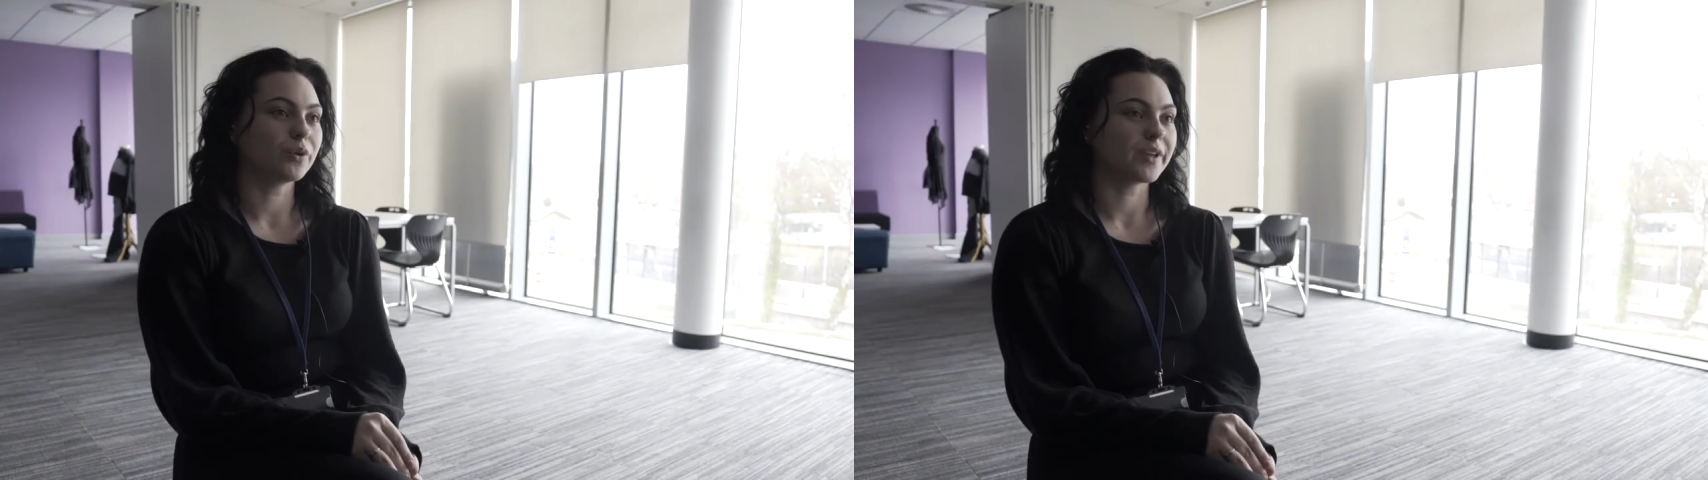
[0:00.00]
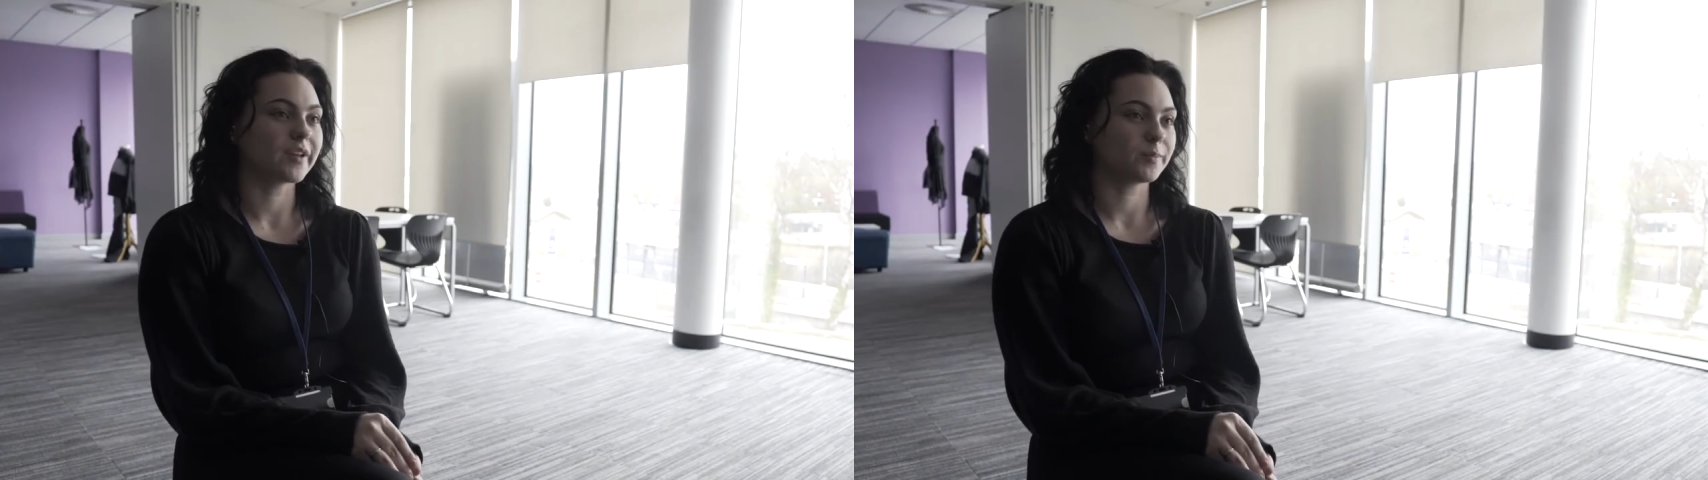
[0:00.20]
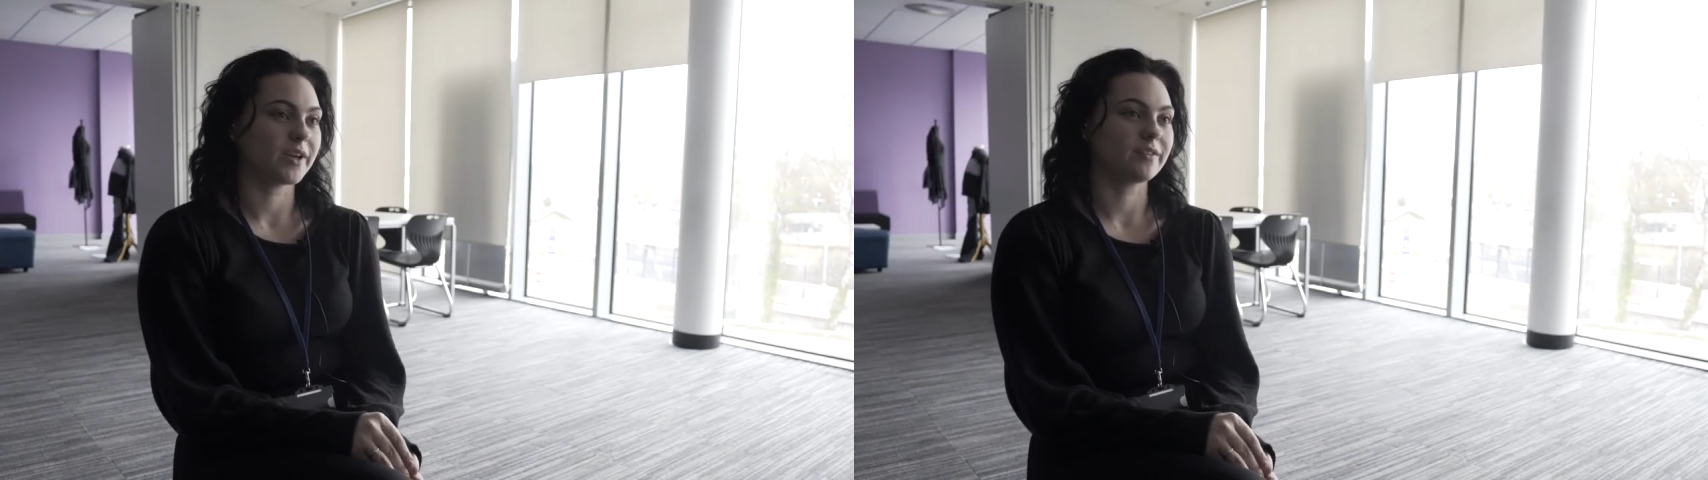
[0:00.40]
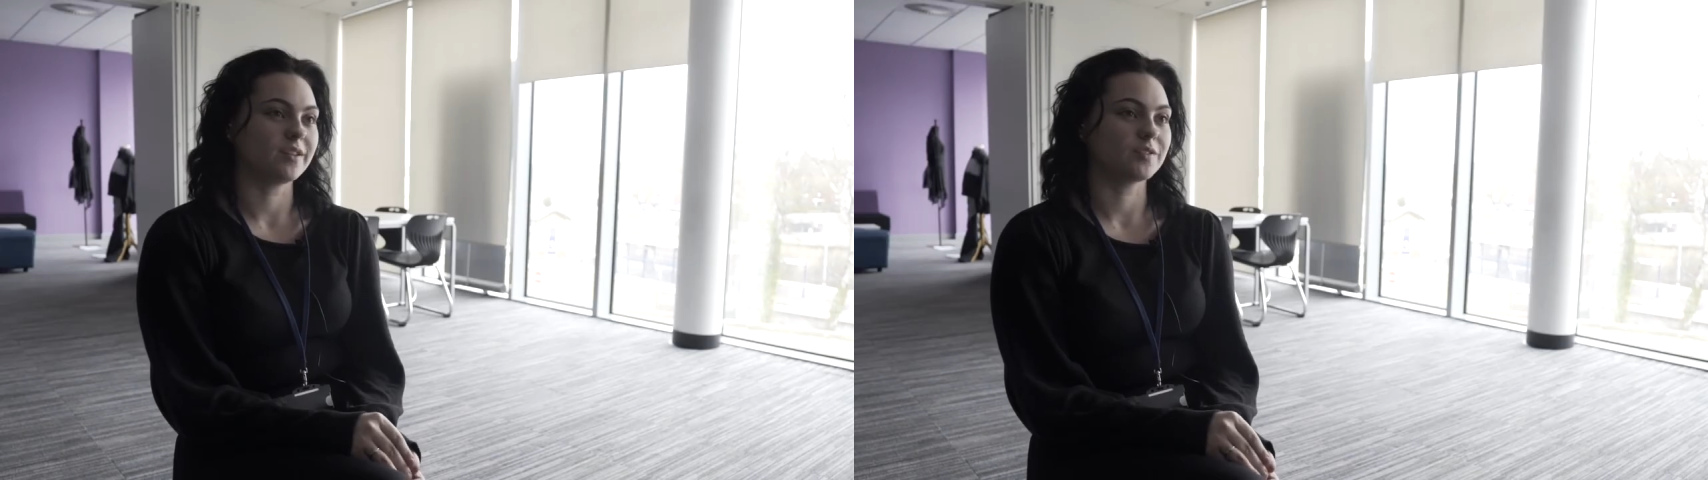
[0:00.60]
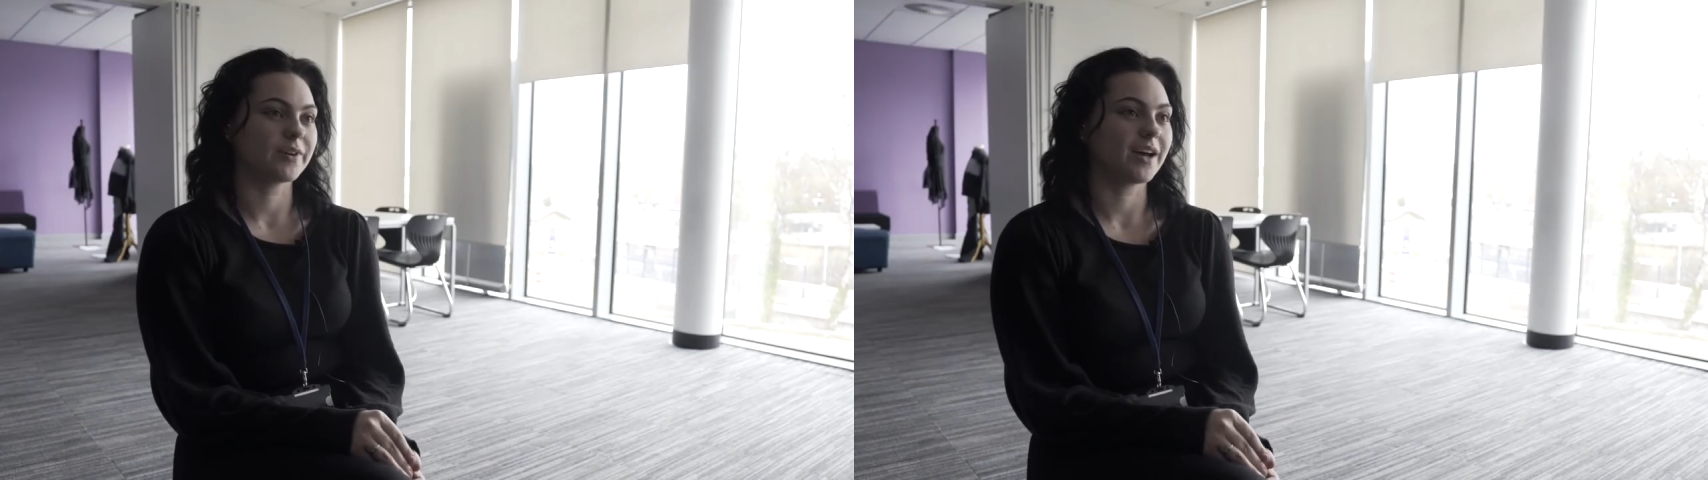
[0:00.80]
work
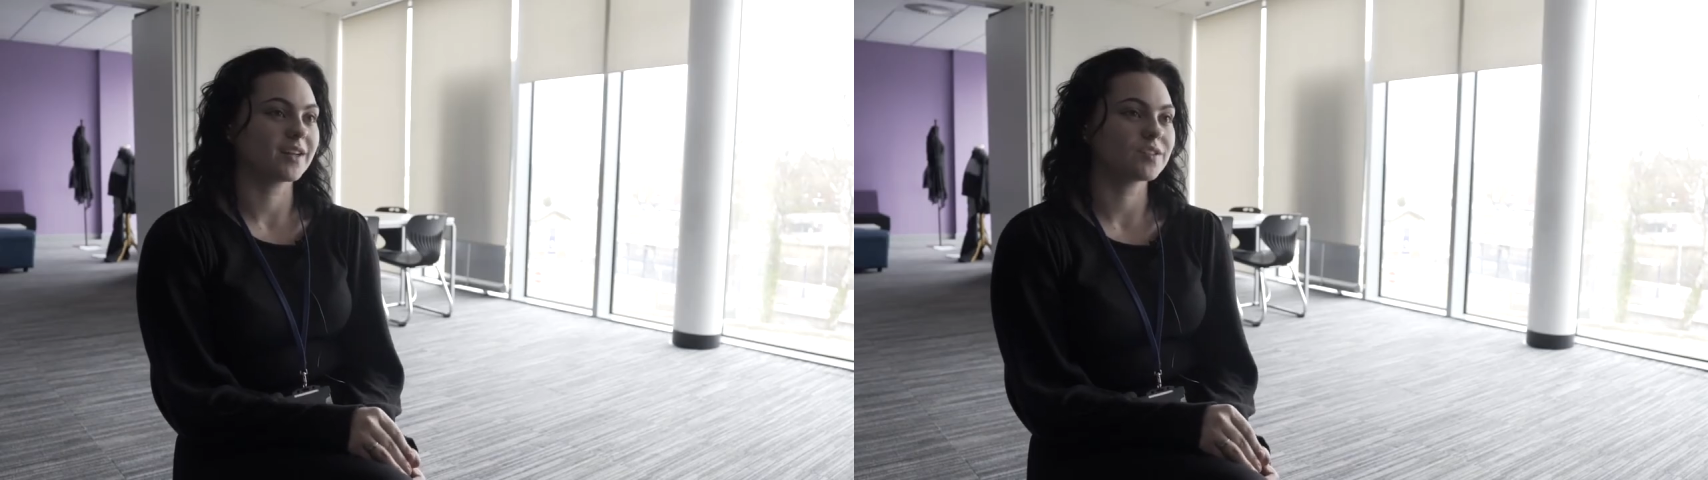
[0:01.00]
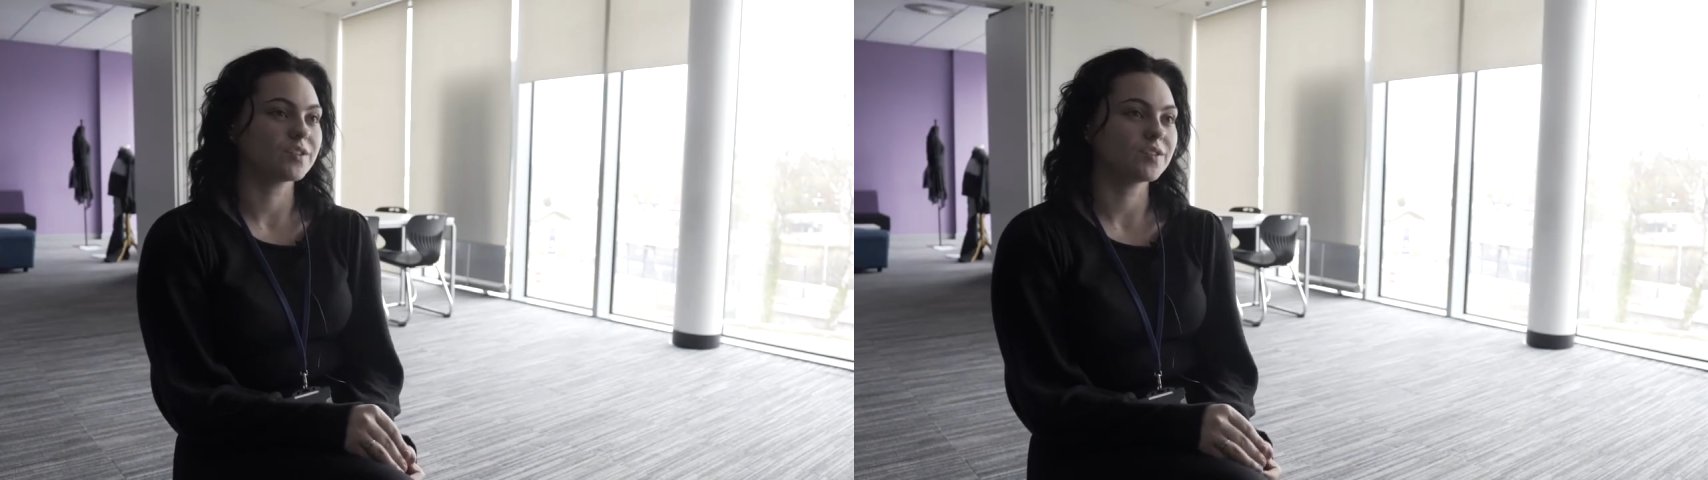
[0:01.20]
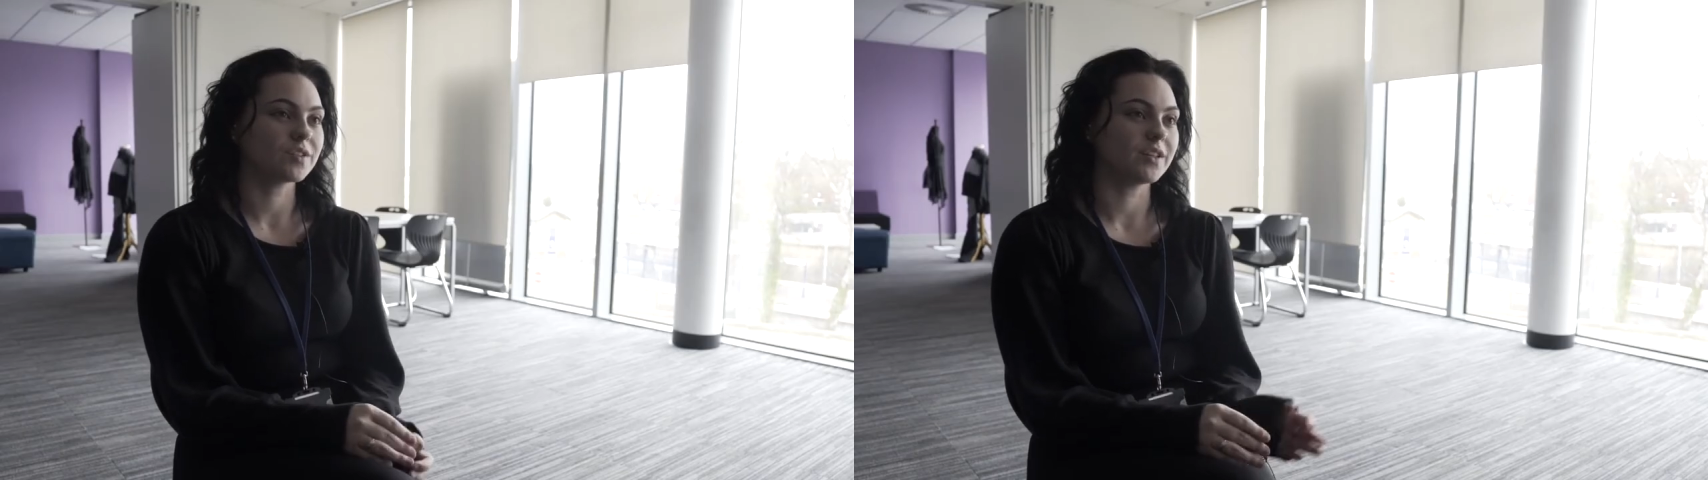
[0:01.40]
experience for actors,